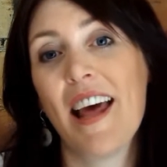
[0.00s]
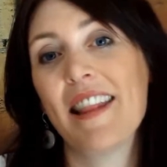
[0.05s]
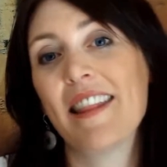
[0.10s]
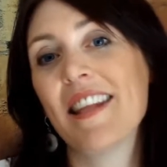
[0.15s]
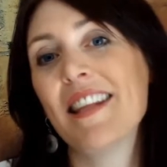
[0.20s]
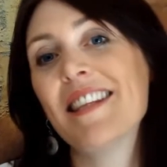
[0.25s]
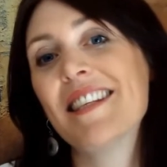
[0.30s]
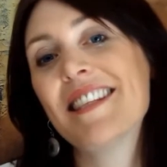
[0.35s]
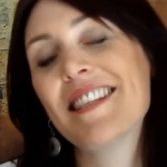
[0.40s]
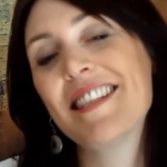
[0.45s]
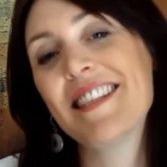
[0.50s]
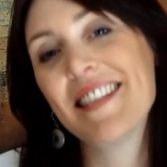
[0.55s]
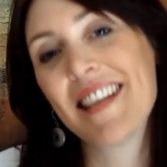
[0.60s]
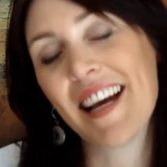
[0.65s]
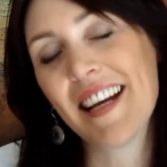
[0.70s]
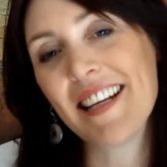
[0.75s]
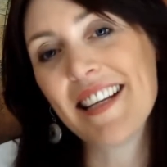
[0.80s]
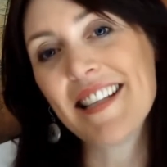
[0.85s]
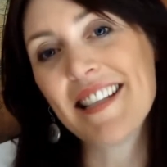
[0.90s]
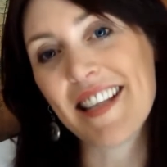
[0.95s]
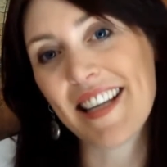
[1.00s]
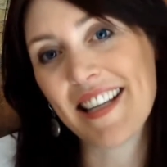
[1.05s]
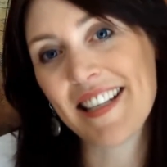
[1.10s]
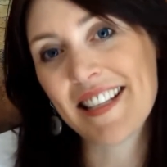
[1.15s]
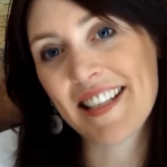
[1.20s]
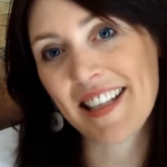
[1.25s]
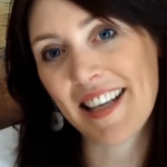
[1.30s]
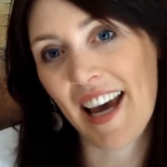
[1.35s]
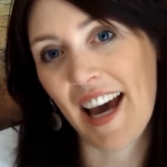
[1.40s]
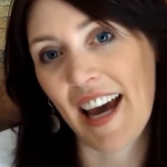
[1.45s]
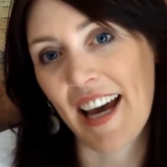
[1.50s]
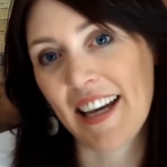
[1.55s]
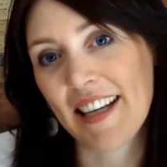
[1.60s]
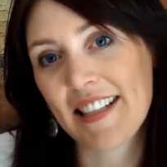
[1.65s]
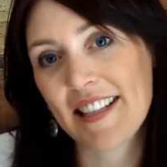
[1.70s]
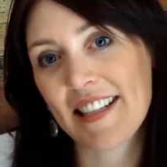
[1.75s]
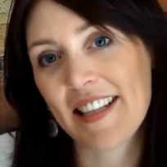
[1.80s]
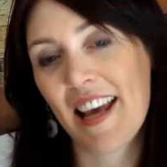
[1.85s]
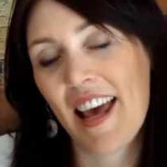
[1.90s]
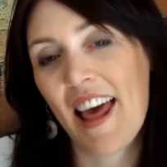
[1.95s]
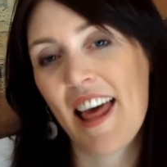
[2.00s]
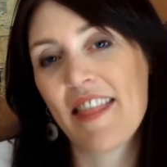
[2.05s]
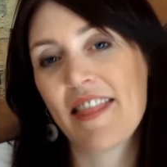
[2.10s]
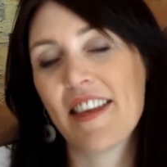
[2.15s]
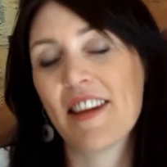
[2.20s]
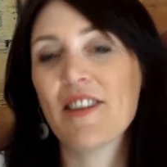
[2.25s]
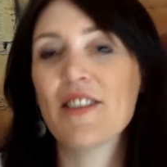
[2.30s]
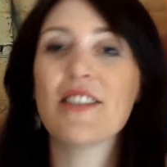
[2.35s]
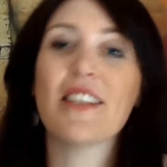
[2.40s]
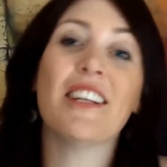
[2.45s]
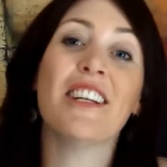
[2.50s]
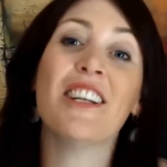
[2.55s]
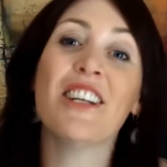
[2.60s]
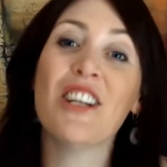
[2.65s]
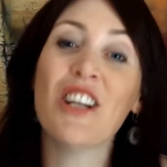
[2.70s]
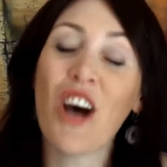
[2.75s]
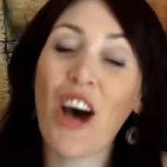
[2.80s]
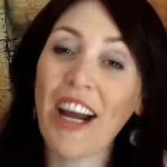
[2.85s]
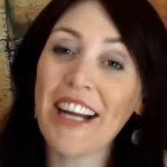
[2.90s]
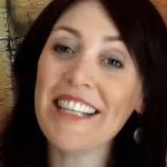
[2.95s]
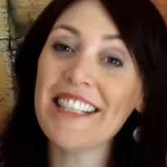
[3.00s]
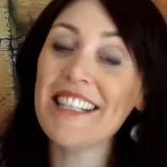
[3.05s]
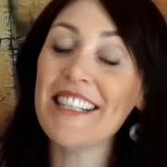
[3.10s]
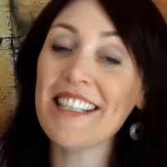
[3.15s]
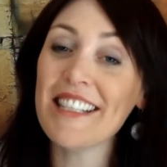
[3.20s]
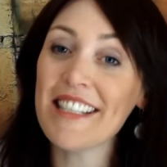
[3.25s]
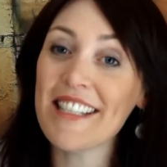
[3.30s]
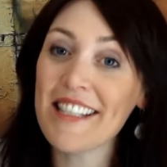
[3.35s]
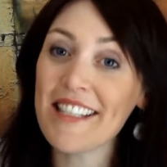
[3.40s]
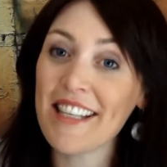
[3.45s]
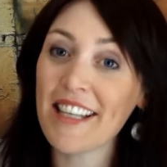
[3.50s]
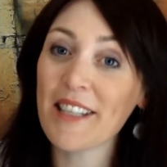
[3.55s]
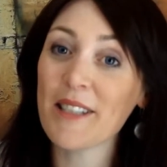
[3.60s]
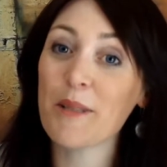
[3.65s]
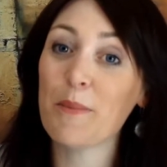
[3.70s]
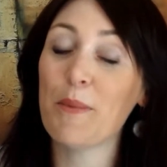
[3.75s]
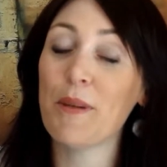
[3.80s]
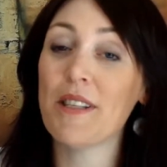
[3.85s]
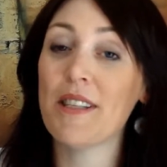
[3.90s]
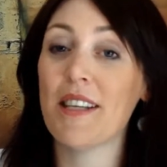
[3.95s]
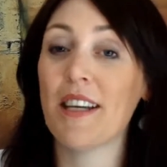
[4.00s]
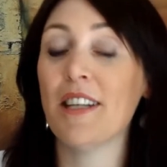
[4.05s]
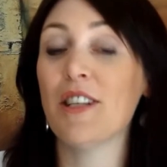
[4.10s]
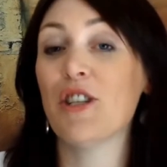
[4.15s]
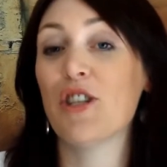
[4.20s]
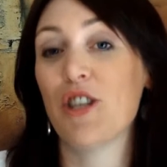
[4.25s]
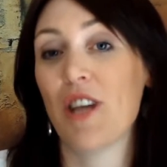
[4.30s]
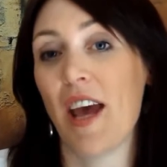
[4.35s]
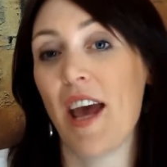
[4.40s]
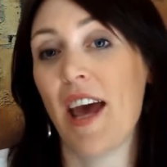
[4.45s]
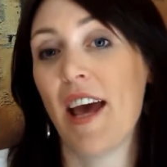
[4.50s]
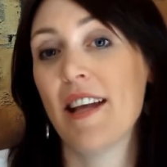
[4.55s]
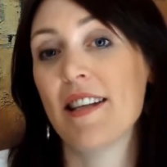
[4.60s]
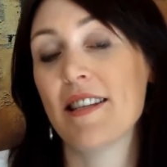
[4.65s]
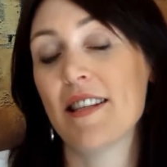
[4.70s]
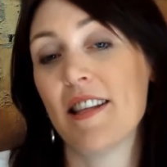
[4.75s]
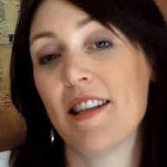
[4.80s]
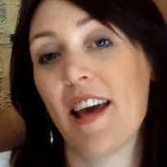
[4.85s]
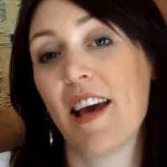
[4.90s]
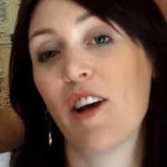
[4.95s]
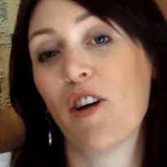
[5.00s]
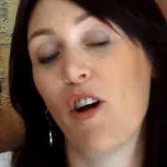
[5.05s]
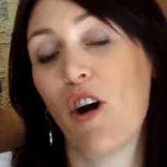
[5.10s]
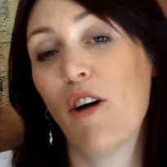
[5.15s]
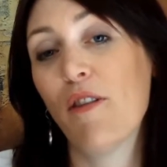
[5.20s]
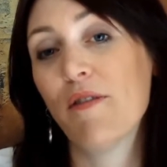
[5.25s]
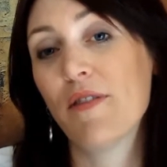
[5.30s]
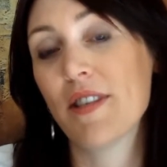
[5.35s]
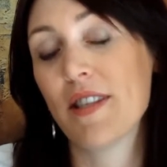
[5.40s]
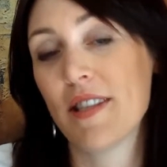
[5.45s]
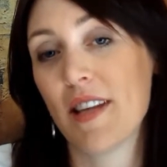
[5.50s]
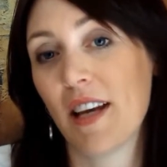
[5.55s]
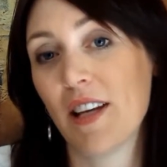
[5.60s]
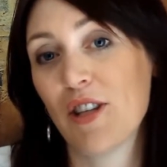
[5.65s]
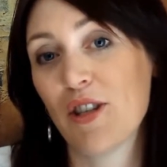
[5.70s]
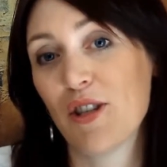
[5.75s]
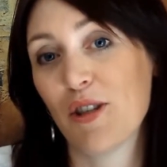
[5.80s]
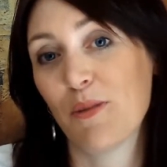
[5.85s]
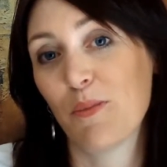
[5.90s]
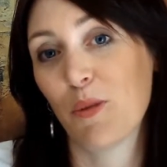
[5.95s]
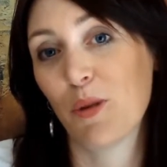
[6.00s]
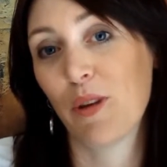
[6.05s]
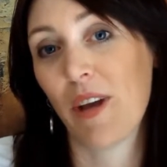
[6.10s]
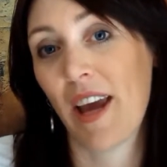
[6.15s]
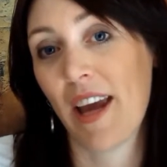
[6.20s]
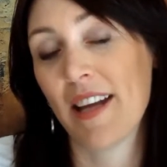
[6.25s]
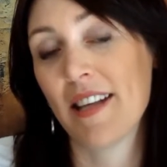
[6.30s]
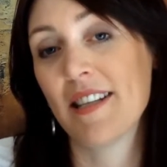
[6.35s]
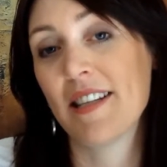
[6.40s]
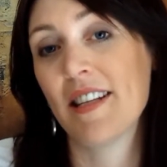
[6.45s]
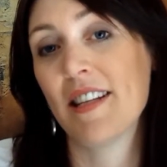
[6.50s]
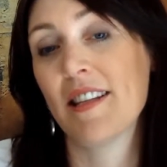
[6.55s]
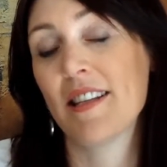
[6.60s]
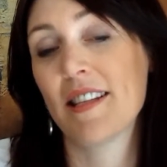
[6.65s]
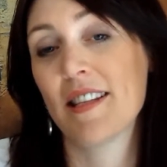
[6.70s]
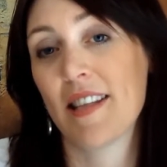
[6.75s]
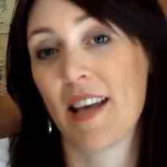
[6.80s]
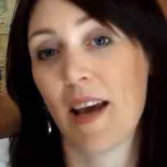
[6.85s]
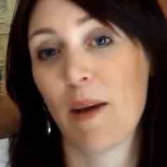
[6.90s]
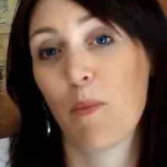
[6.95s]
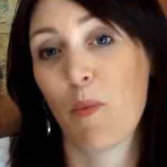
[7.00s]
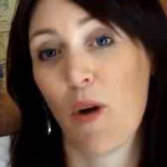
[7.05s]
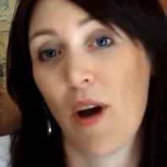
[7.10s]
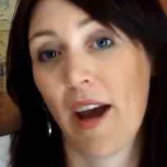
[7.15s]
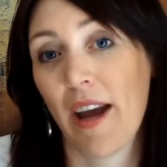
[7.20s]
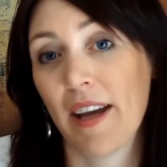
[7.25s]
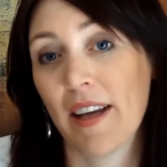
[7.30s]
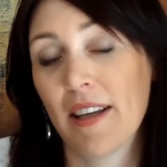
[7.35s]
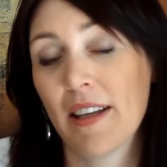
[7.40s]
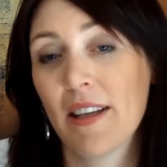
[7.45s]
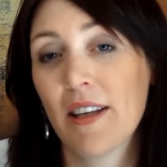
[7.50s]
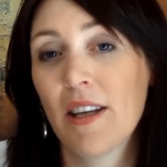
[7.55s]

then the studies indicate there's a 96% chance that conversation will end in the same way.